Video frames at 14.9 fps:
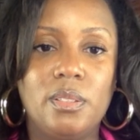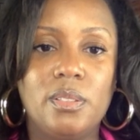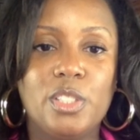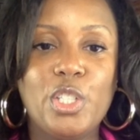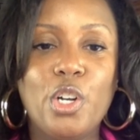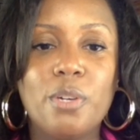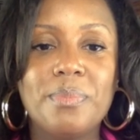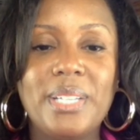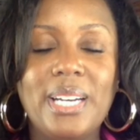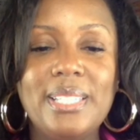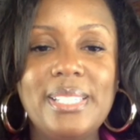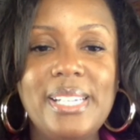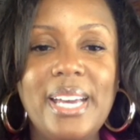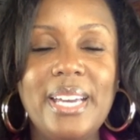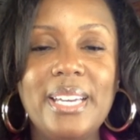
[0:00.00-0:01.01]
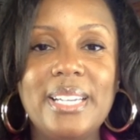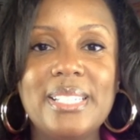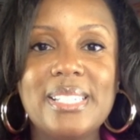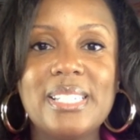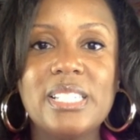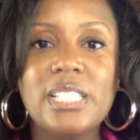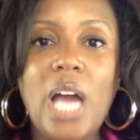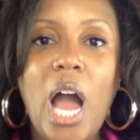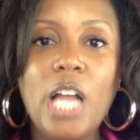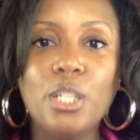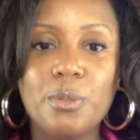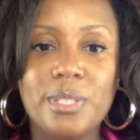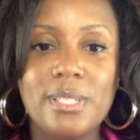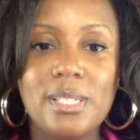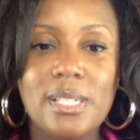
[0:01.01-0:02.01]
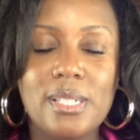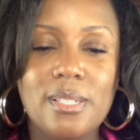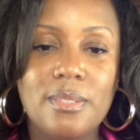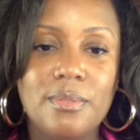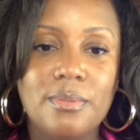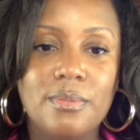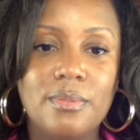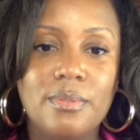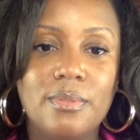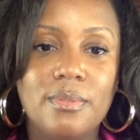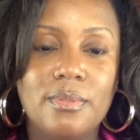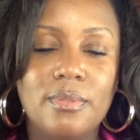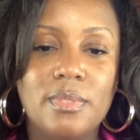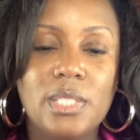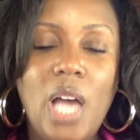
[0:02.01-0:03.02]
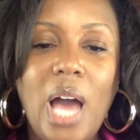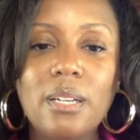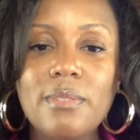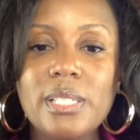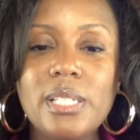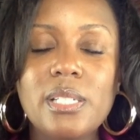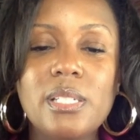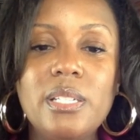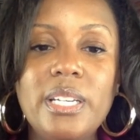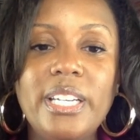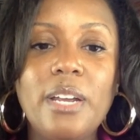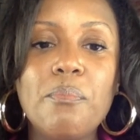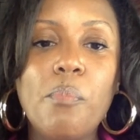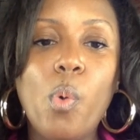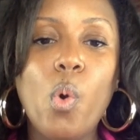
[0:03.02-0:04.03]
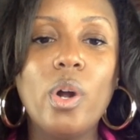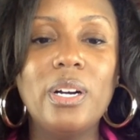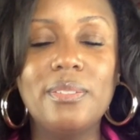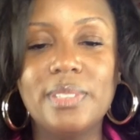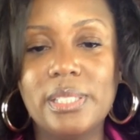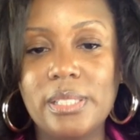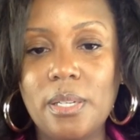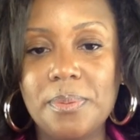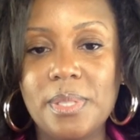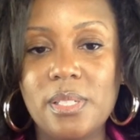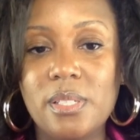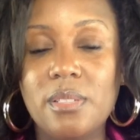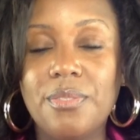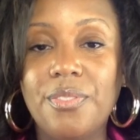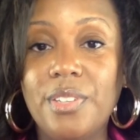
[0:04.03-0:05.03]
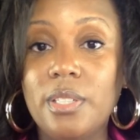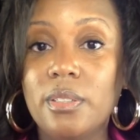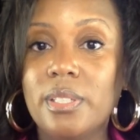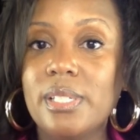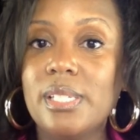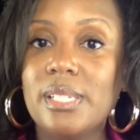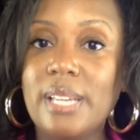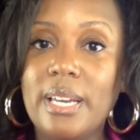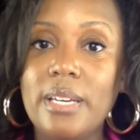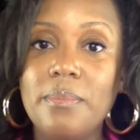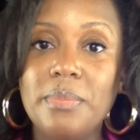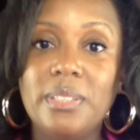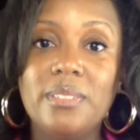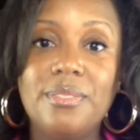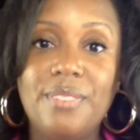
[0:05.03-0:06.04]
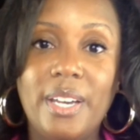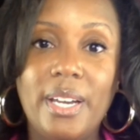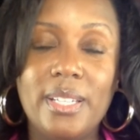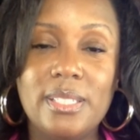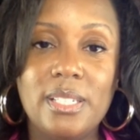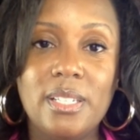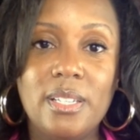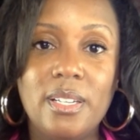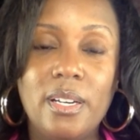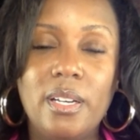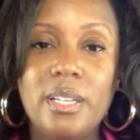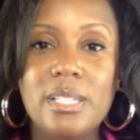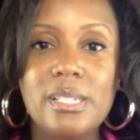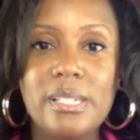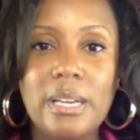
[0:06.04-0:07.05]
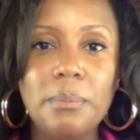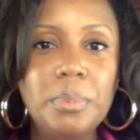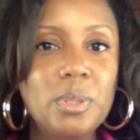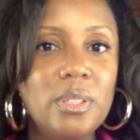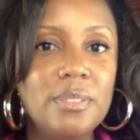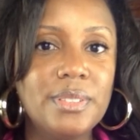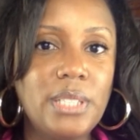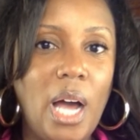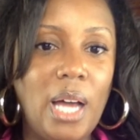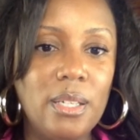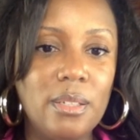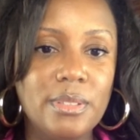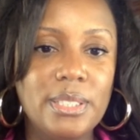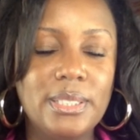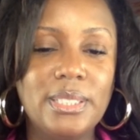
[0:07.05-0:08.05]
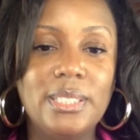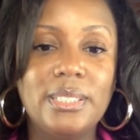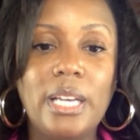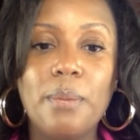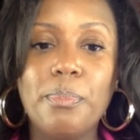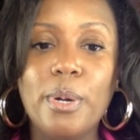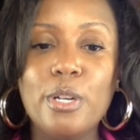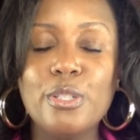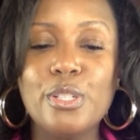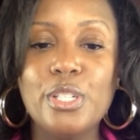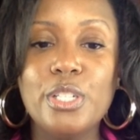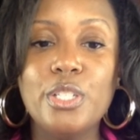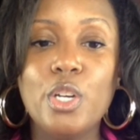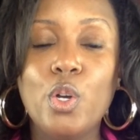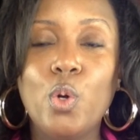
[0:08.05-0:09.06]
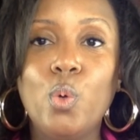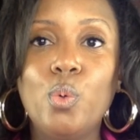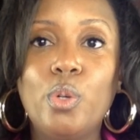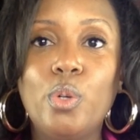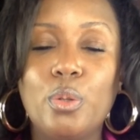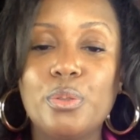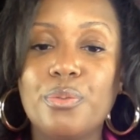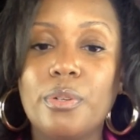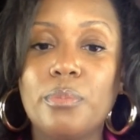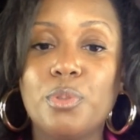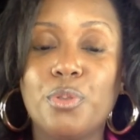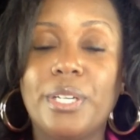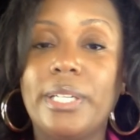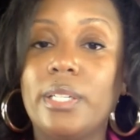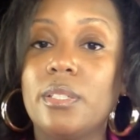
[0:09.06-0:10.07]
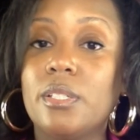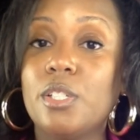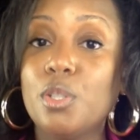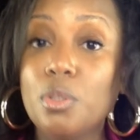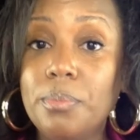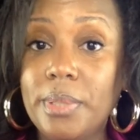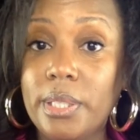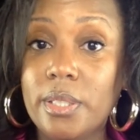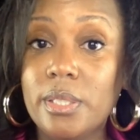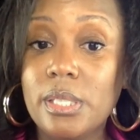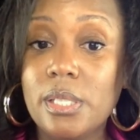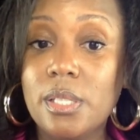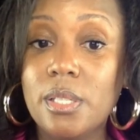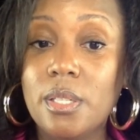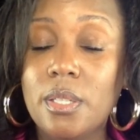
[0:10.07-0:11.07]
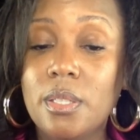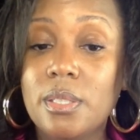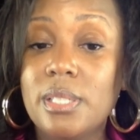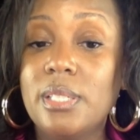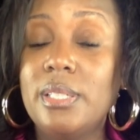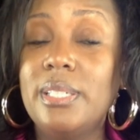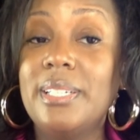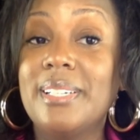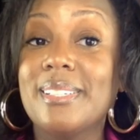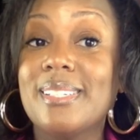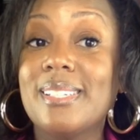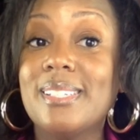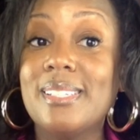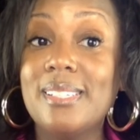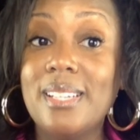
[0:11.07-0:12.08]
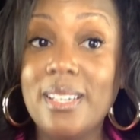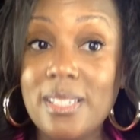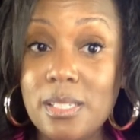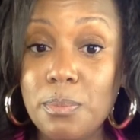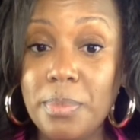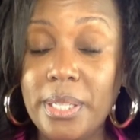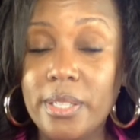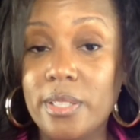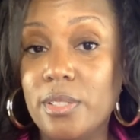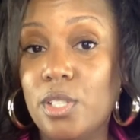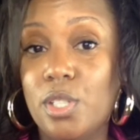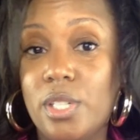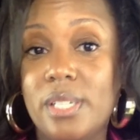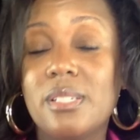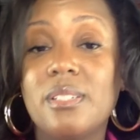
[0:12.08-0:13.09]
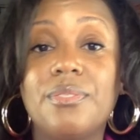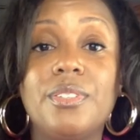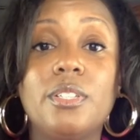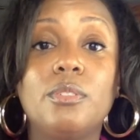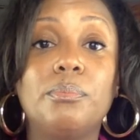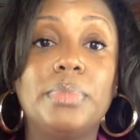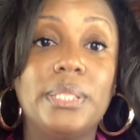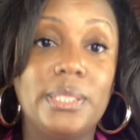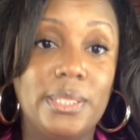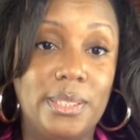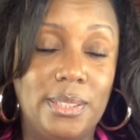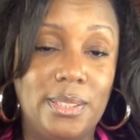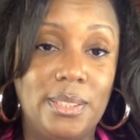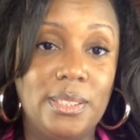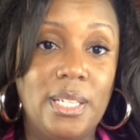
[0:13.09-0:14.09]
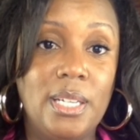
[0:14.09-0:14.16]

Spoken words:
Term 98 is tolerance. Tolerance is needing more of a substance to feel the same effect. An example of tolerance is a person who goes from drinking 2 beers to needing 6 beers just to feel buzz.